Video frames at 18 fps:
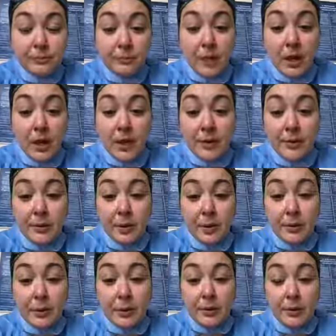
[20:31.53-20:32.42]
Yeah,
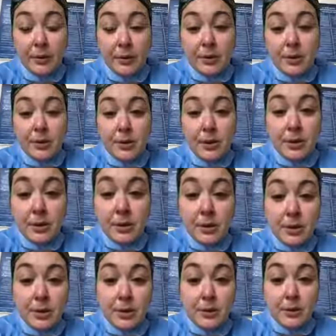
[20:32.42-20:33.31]
I mean, I tried
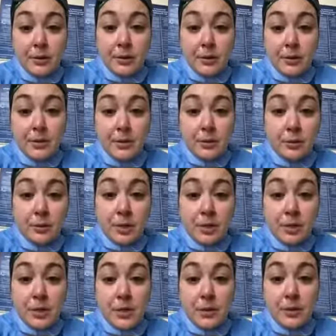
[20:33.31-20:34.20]
talking to hospital
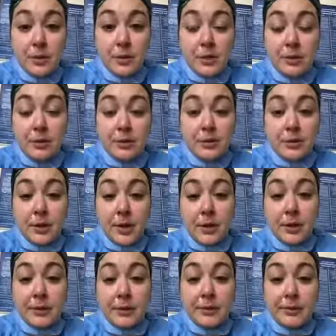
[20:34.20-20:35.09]
management. I
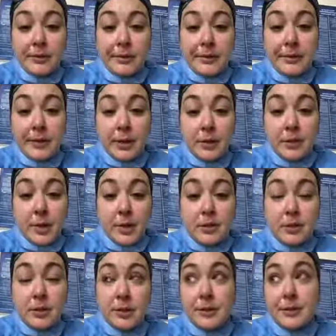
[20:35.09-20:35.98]
tried calling
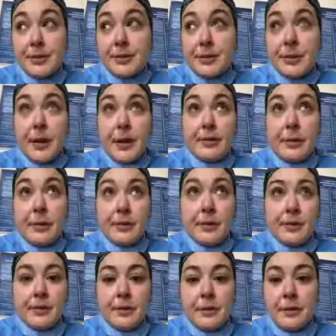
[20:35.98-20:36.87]
CMS. I tried
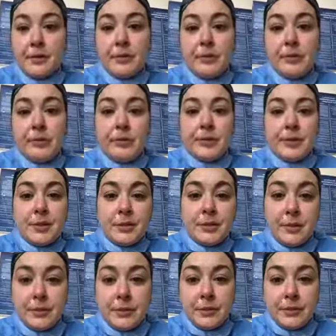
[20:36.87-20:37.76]
calling the equivalency
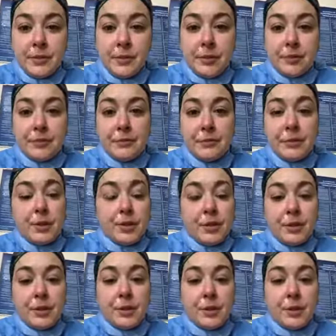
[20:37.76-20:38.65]
of their division of
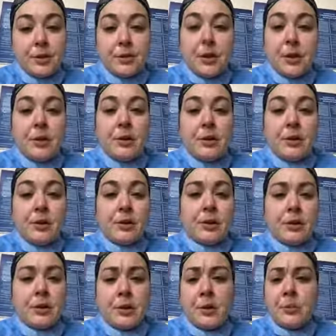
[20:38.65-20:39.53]
aging. I tried
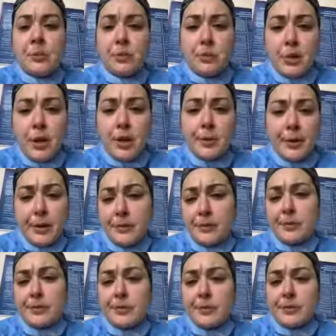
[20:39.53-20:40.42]
calling a couple black
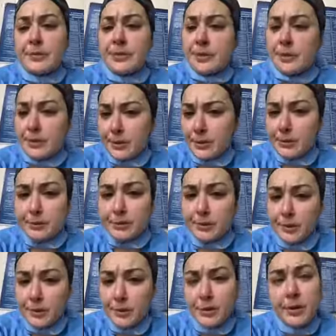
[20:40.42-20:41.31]
power groups in the
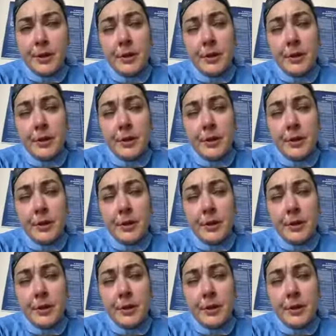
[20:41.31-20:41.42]
area.